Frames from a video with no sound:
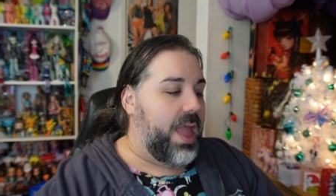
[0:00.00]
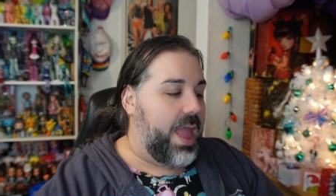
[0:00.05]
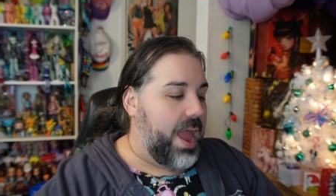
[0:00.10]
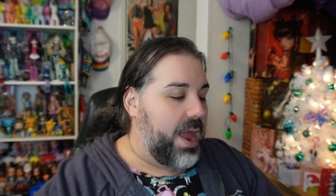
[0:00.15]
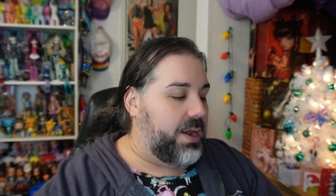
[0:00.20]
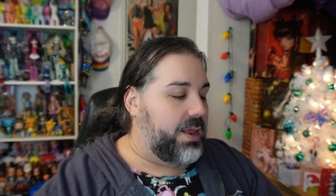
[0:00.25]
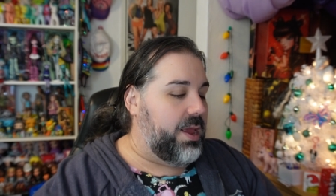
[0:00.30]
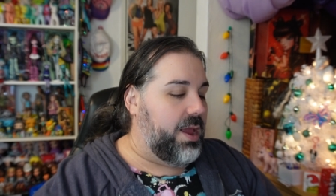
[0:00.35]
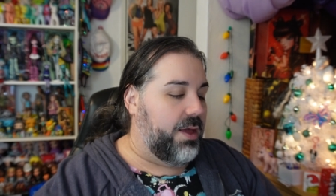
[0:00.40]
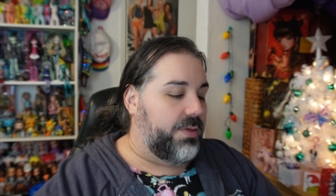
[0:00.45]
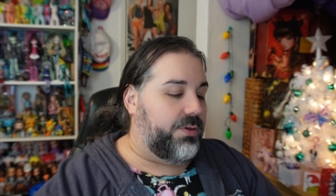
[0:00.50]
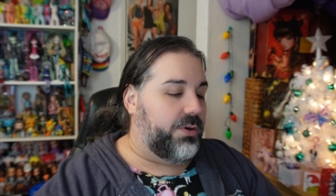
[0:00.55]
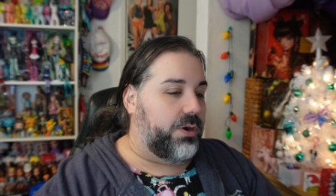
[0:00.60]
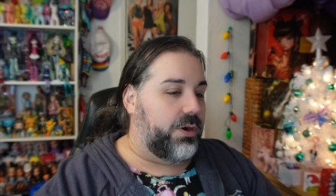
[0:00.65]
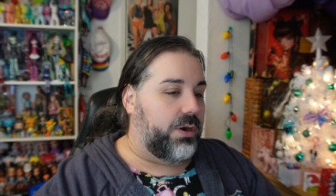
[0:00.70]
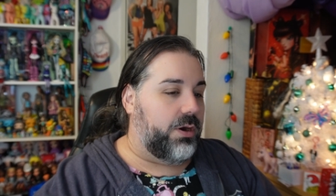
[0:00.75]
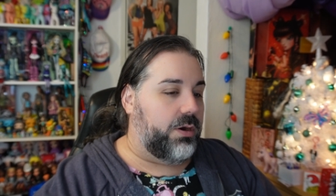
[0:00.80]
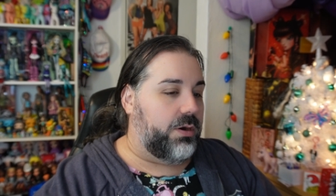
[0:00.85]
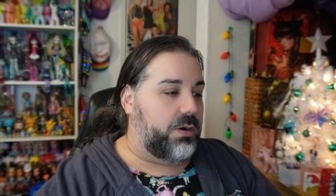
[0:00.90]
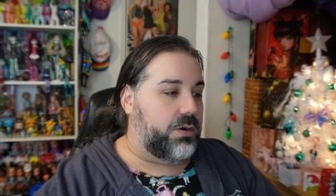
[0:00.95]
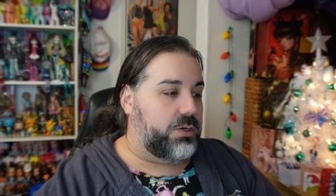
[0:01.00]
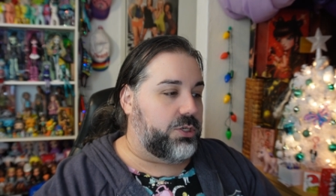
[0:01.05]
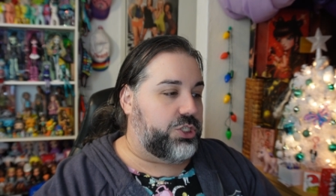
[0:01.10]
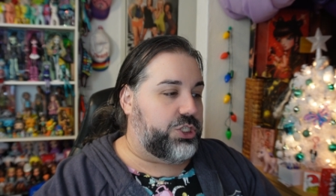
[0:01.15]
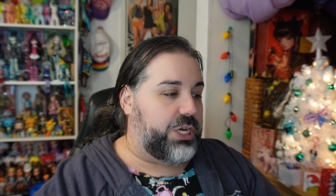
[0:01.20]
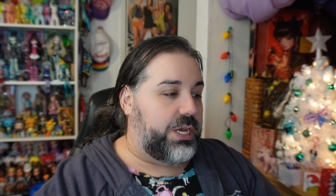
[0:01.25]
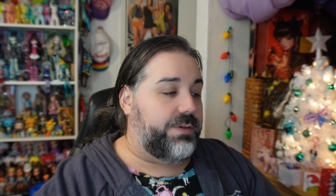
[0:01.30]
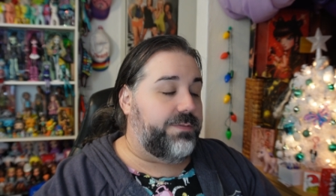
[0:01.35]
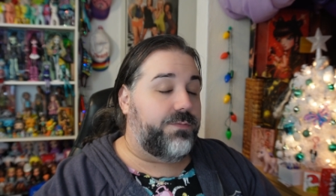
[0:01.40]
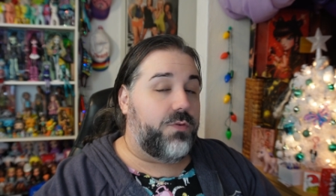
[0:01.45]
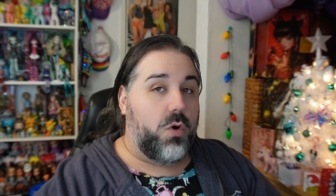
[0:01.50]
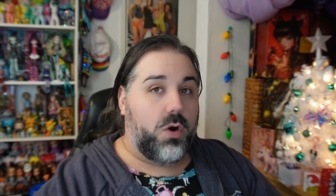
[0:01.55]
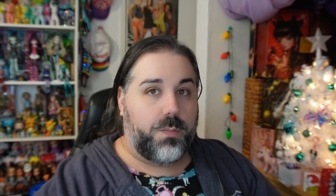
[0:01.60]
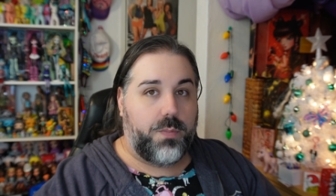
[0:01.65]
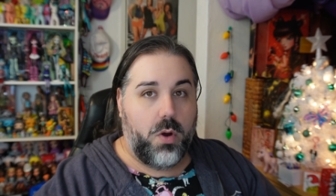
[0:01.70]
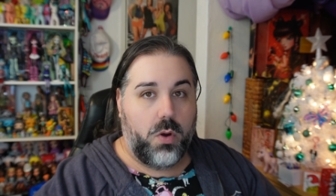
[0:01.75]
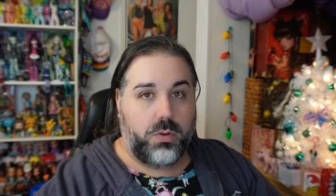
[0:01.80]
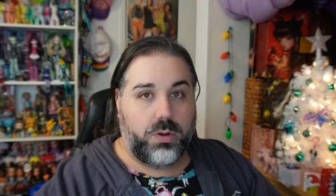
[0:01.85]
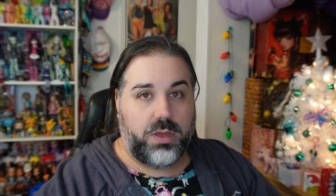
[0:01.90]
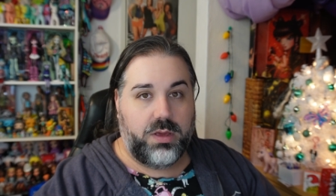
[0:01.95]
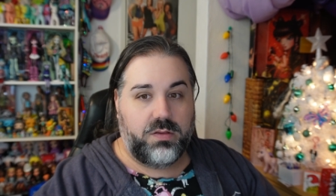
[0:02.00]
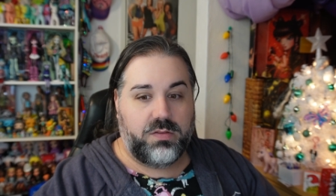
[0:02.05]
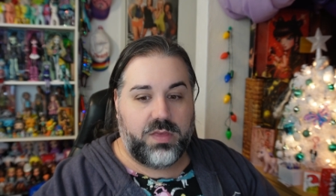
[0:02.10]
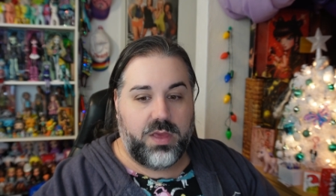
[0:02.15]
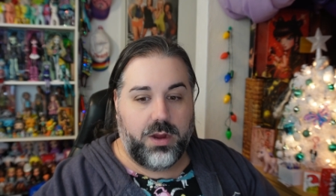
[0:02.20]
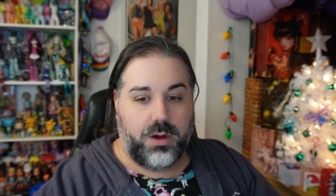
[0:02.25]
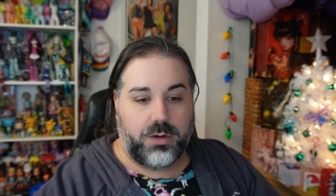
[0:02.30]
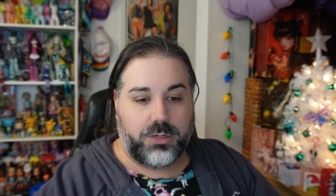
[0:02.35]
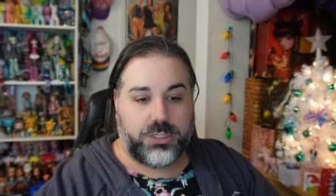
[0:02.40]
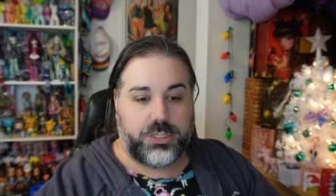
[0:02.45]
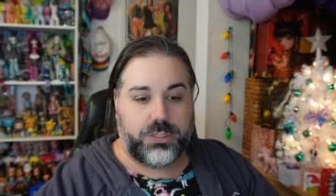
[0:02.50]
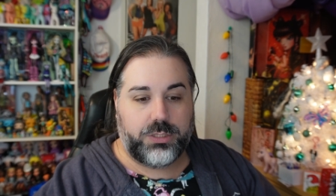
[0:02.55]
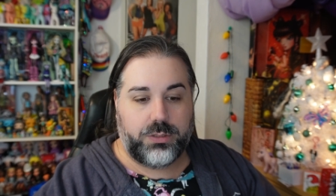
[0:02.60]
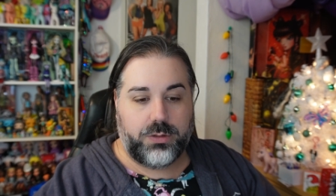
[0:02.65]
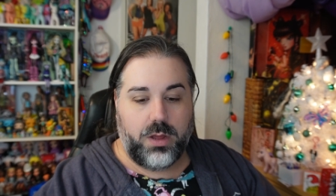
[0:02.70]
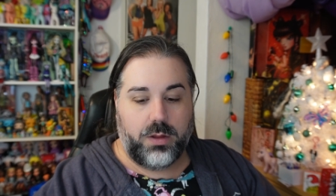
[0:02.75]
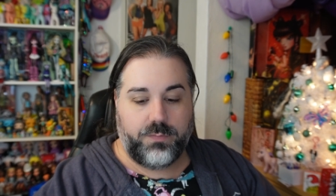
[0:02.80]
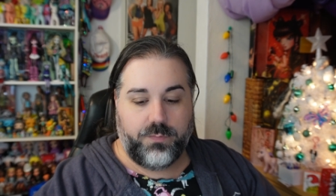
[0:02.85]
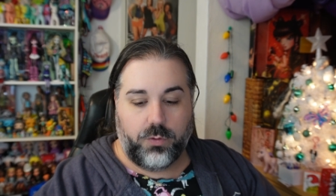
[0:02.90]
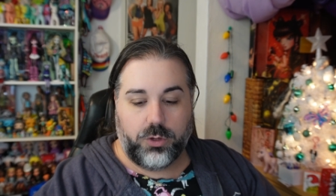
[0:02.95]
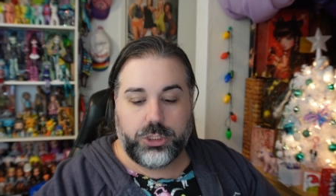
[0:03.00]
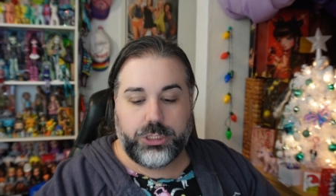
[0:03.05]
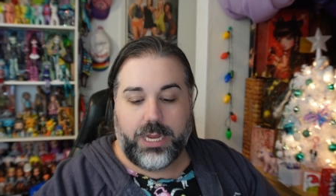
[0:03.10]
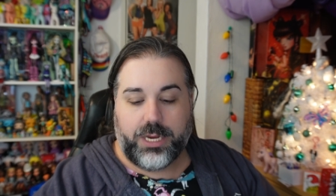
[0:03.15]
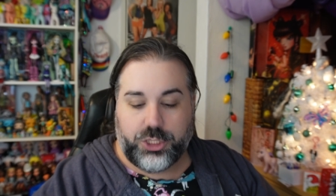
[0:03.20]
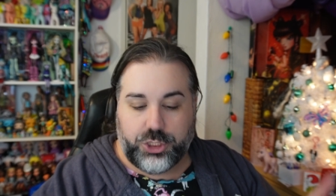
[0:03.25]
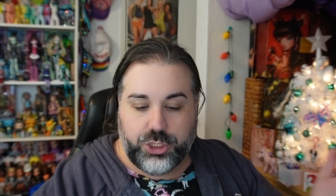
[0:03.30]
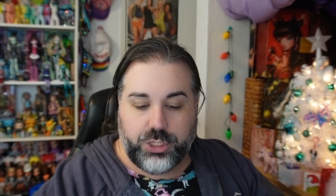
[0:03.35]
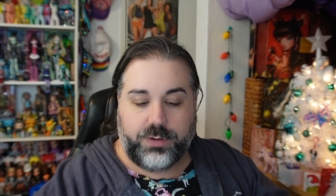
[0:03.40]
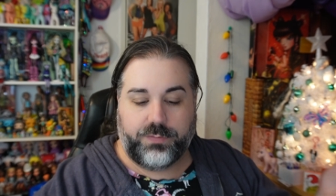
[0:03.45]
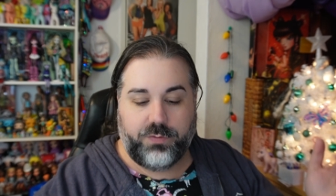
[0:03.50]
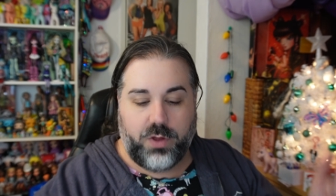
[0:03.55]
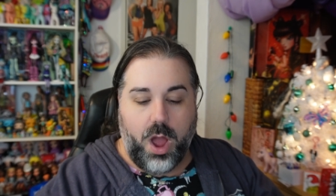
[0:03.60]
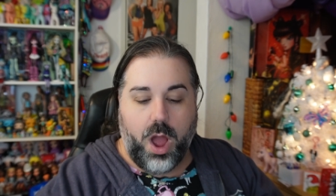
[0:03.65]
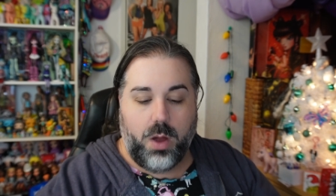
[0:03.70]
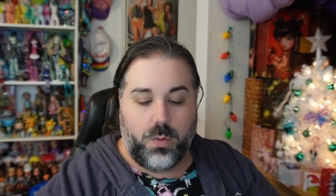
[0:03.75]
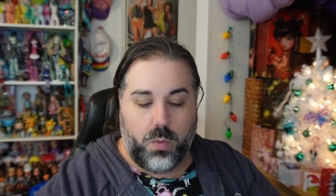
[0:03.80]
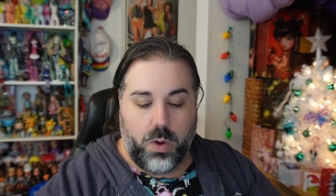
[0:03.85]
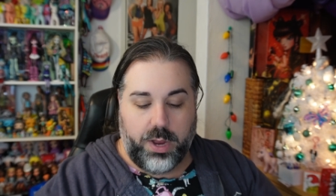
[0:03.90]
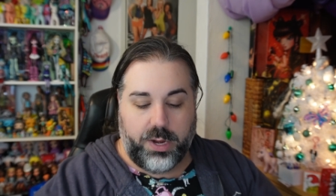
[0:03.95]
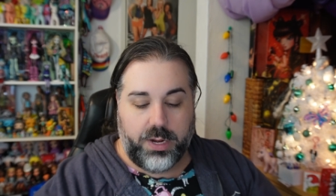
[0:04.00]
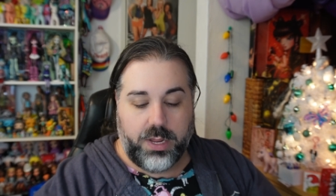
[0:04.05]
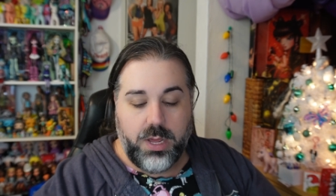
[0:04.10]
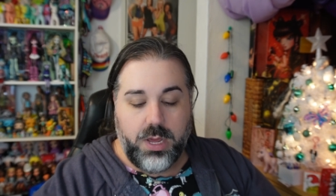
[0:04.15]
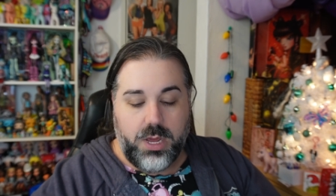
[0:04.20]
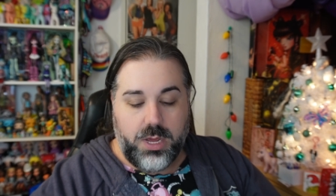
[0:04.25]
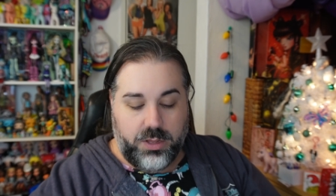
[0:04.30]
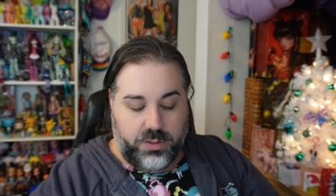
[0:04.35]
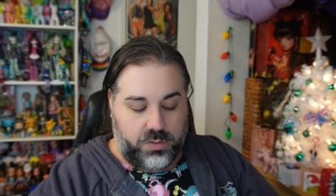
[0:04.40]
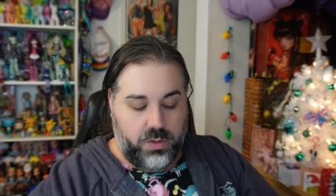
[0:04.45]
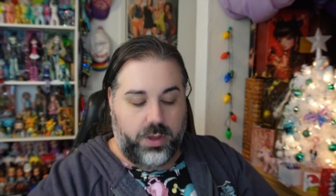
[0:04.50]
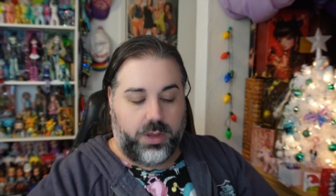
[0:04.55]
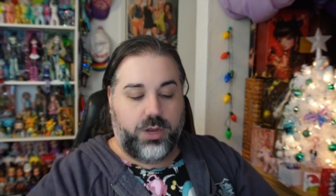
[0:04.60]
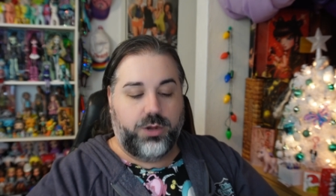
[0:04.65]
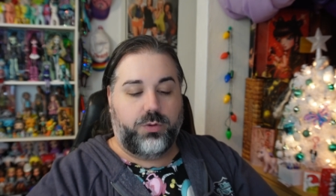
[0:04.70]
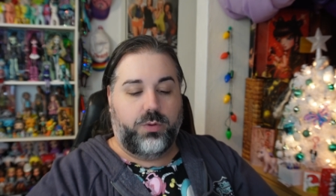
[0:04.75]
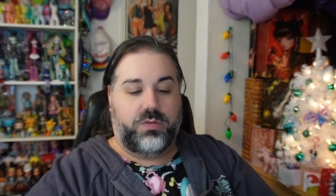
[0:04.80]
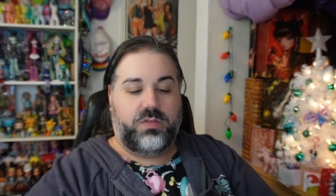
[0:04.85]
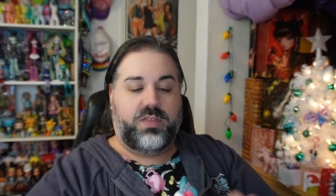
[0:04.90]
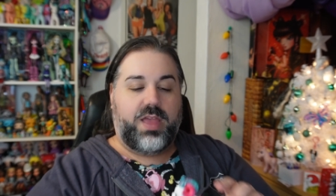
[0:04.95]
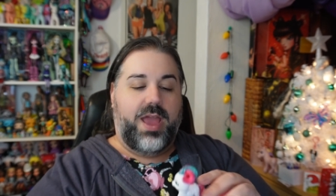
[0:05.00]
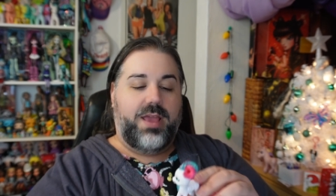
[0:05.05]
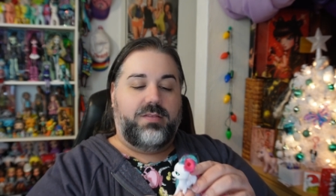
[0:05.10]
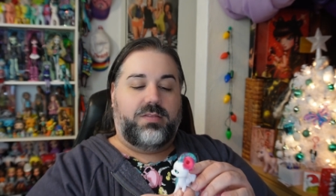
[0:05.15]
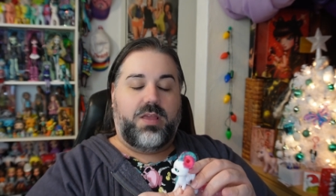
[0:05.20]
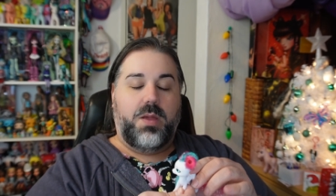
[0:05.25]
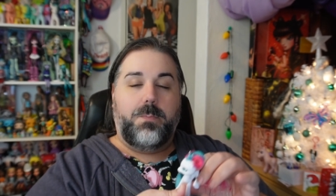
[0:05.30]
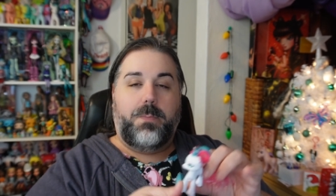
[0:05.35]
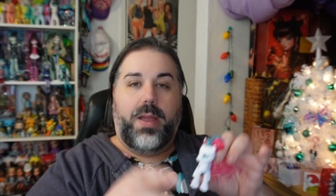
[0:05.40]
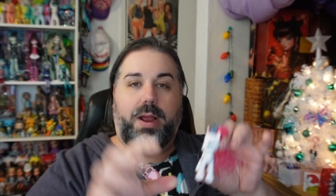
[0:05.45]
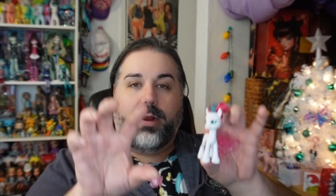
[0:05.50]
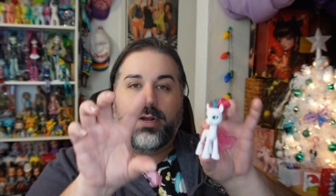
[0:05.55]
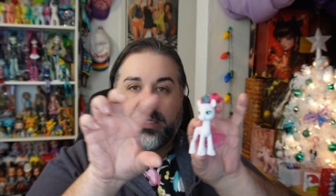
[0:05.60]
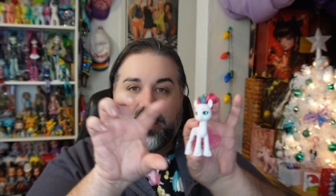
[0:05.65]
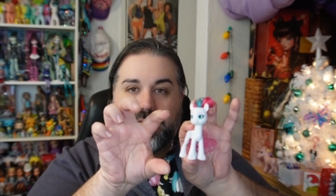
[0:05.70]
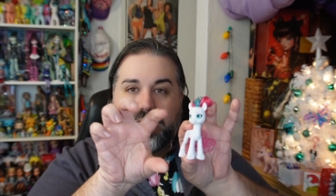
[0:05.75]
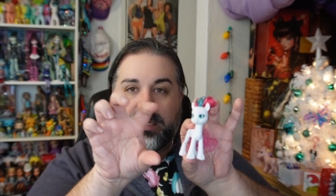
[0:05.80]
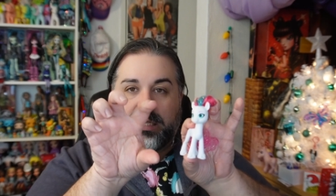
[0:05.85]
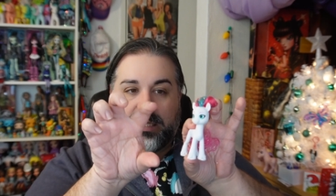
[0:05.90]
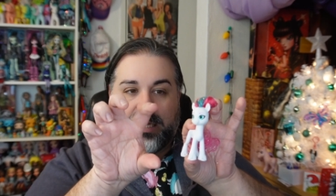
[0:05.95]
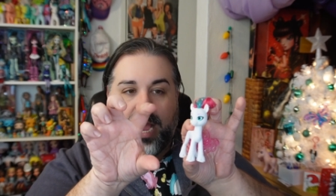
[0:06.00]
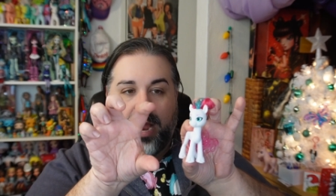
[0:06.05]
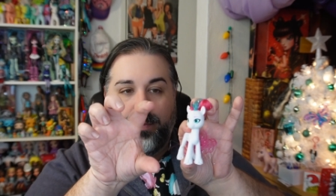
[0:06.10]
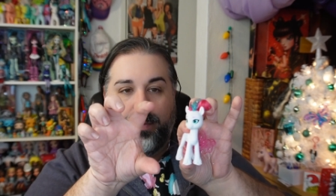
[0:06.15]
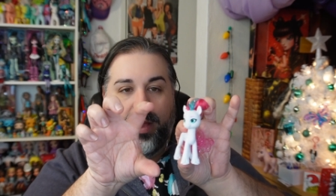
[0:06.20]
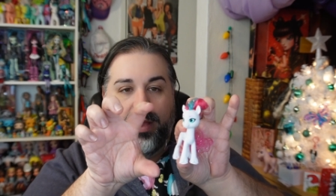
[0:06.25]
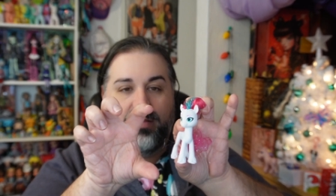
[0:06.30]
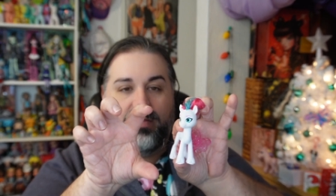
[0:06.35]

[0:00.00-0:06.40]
any other G4 four ponies here to, unfortunately I should have got one so I could do a size comparison side by